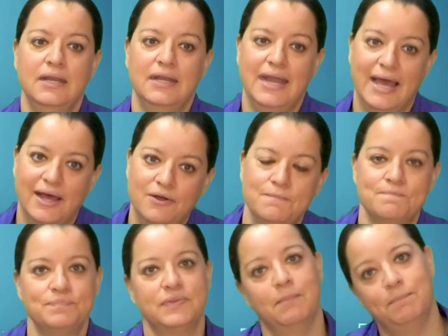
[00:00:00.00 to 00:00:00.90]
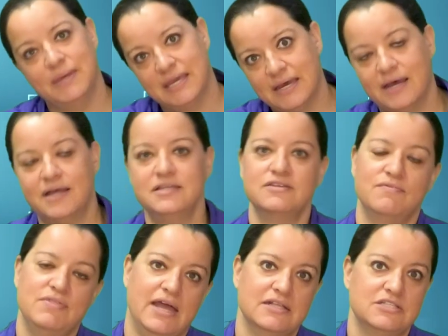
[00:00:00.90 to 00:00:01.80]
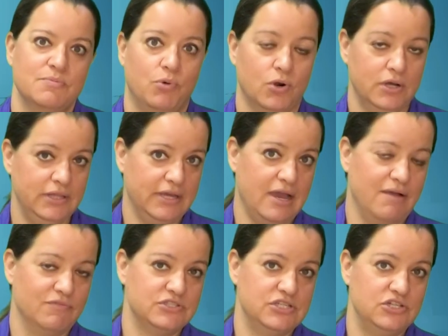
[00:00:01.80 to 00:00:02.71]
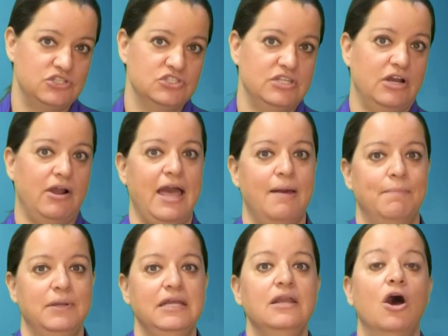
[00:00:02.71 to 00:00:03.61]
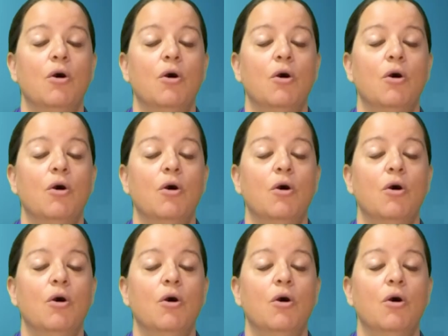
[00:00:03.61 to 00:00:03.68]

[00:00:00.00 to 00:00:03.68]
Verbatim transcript: Now, because of that support and the conversations that are happening,